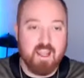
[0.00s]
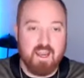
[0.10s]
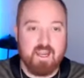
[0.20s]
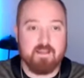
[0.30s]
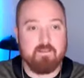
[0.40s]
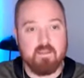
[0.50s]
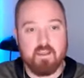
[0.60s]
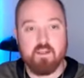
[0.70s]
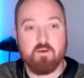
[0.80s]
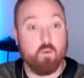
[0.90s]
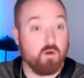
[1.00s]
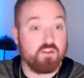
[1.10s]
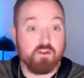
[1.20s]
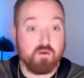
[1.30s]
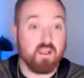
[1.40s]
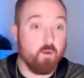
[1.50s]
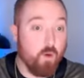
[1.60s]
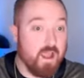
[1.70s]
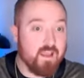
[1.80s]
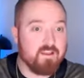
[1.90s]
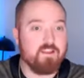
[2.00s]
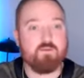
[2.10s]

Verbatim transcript: And then once you get wet,